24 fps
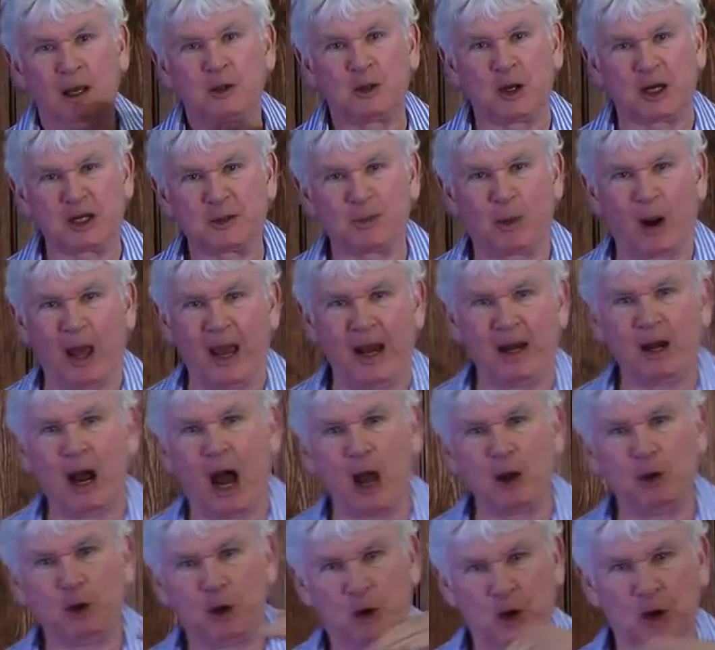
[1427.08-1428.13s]
to explain
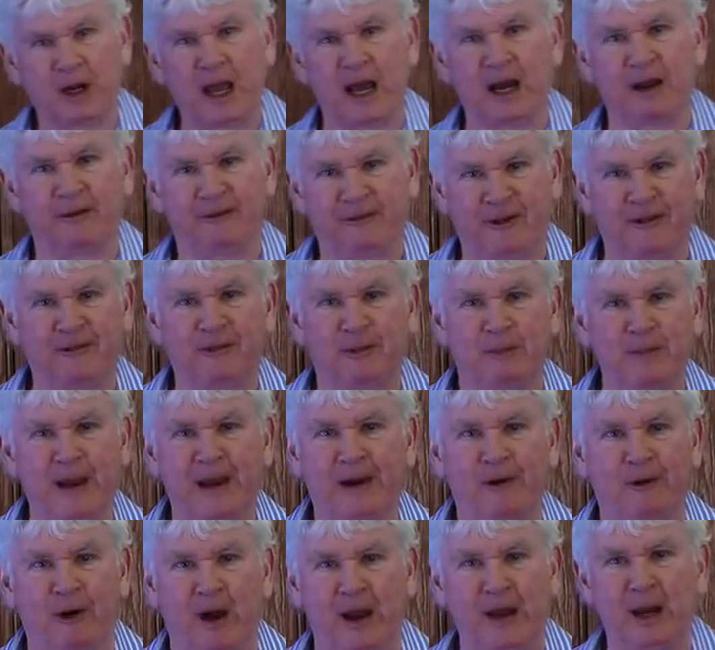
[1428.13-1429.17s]
how you could get a fifth
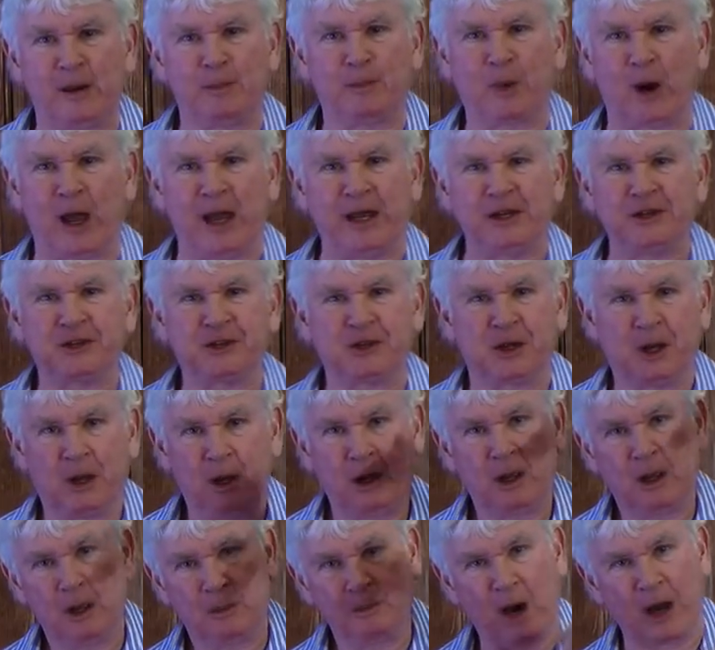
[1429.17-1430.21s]
micrite in place
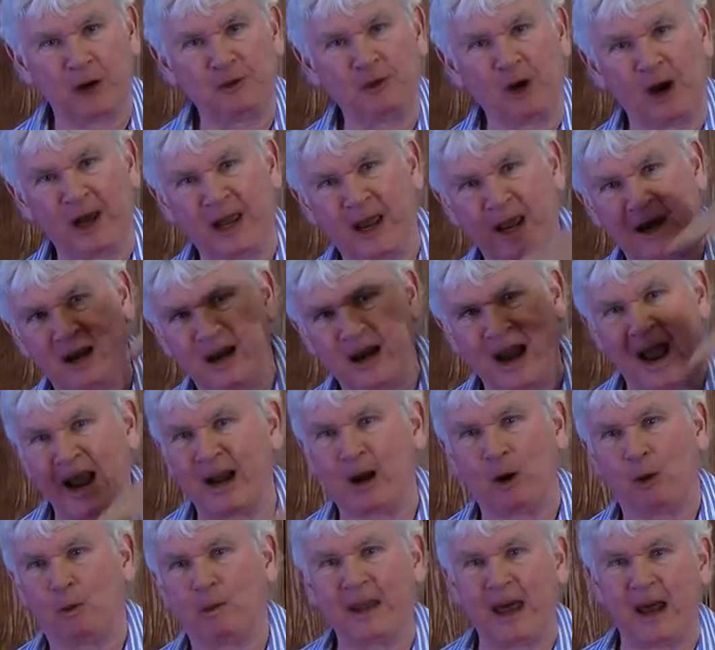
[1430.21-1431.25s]
by drilling at an
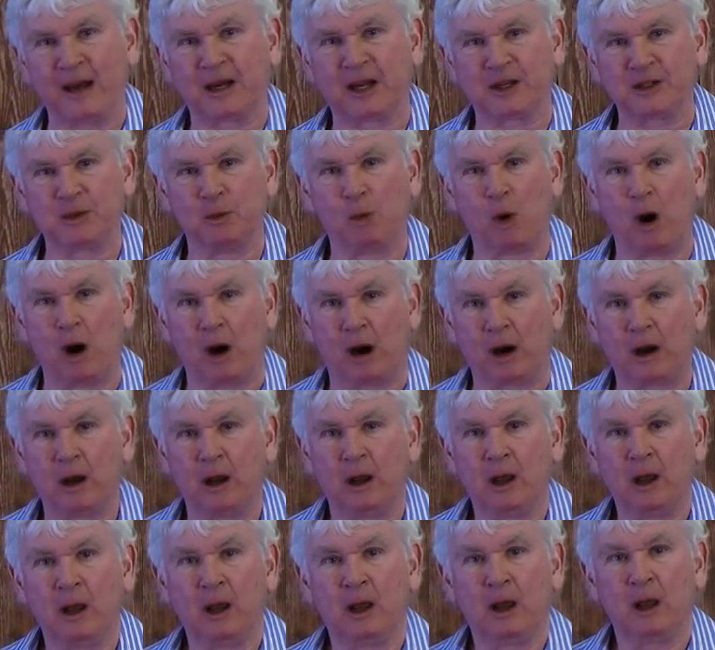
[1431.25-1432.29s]
angle, but that doesn't work.
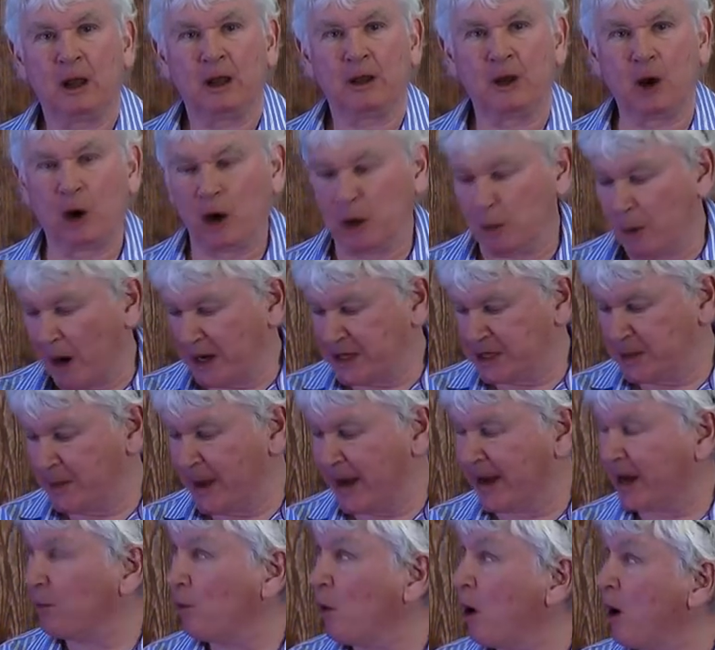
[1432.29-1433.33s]
The only way to
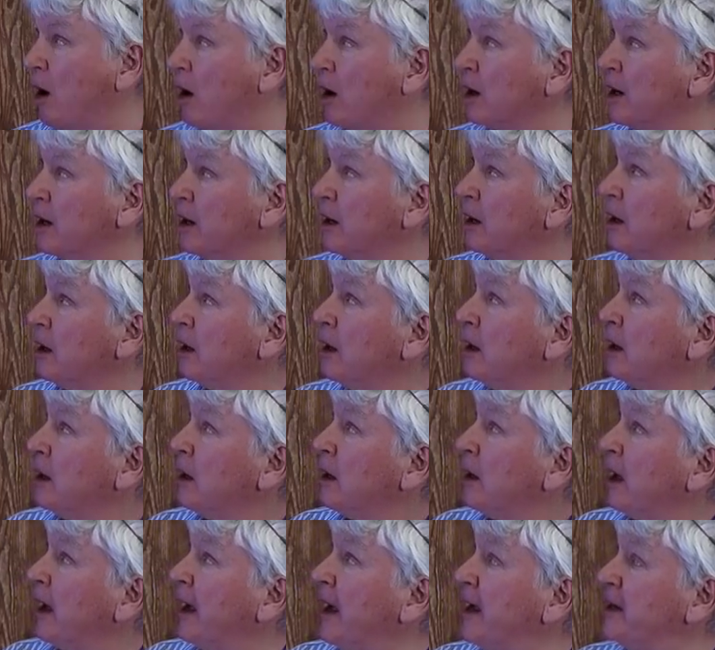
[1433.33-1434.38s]
make it work
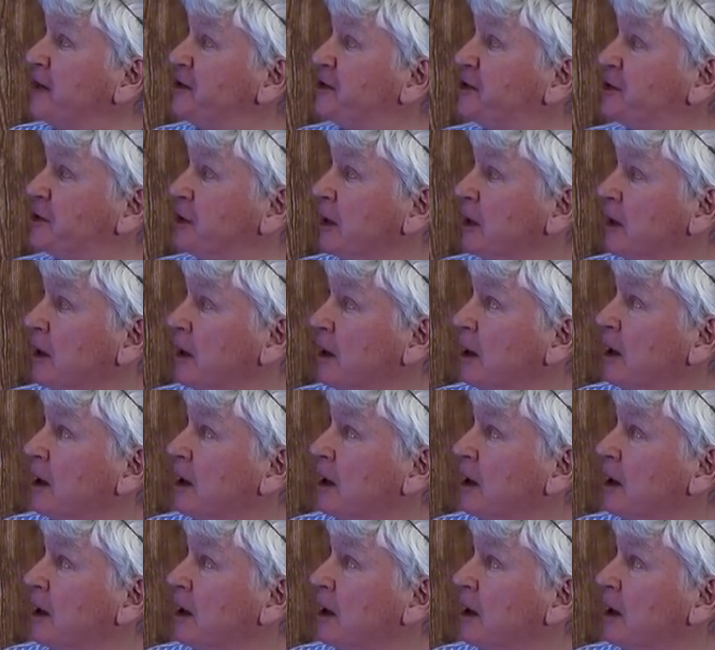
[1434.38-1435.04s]
is